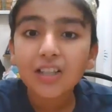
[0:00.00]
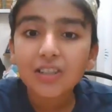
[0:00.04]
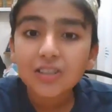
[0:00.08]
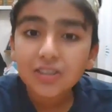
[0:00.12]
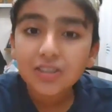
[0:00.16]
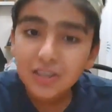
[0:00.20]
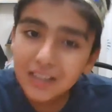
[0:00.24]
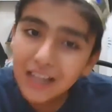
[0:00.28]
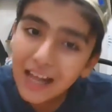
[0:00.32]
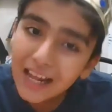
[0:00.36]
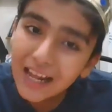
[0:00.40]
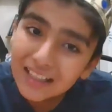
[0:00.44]

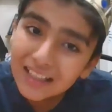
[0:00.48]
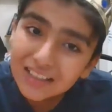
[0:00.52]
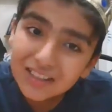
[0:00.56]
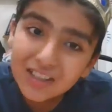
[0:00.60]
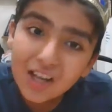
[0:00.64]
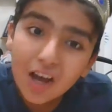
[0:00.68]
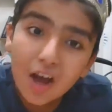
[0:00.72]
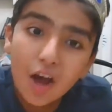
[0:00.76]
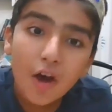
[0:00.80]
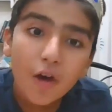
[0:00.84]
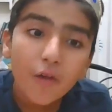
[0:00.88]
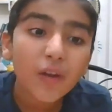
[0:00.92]
So that's
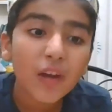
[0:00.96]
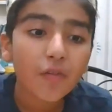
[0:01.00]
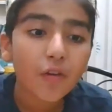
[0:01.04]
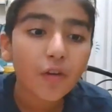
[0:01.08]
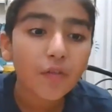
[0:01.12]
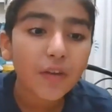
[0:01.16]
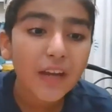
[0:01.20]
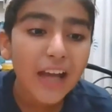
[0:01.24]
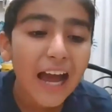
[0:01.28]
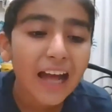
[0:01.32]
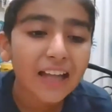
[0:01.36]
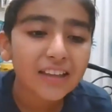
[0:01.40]
all. V
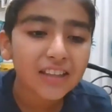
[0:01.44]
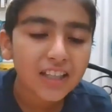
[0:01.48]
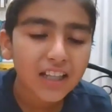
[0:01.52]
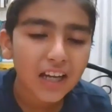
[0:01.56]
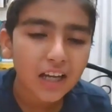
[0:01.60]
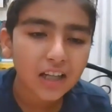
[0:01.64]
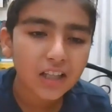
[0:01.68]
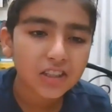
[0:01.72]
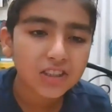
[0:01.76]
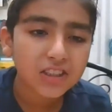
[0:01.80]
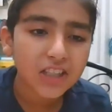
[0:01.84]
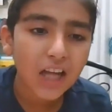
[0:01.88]
for Rianne, the
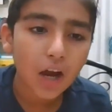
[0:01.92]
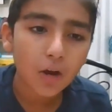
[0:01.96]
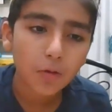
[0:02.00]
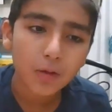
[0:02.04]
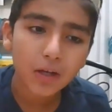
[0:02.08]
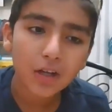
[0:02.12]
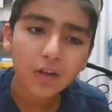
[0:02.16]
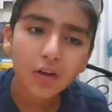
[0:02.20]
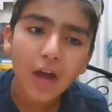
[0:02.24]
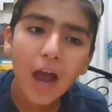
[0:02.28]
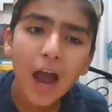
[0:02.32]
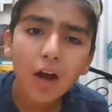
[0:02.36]
youngest tarot
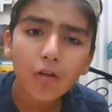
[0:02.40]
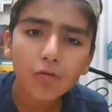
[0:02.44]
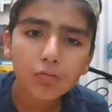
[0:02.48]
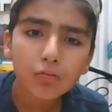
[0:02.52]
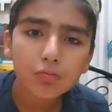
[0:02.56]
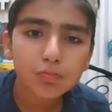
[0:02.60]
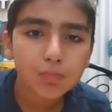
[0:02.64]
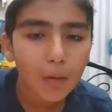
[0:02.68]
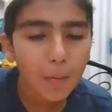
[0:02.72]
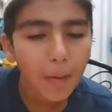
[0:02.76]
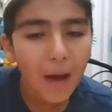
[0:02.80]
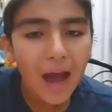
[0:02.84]
reader, out.
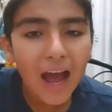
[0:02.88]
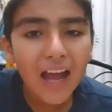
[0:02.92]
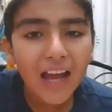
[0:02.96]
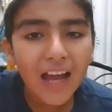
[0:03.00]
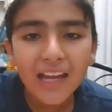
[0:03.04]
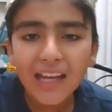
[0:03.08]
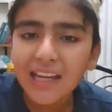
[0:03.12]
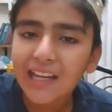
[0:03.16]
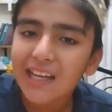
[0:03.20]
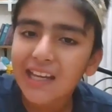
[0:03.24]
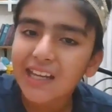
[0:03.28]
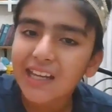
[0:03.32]

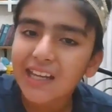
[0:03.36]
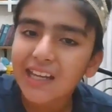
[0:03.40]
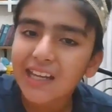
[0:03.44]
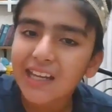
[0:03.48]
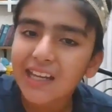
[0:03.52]
Bye-bye.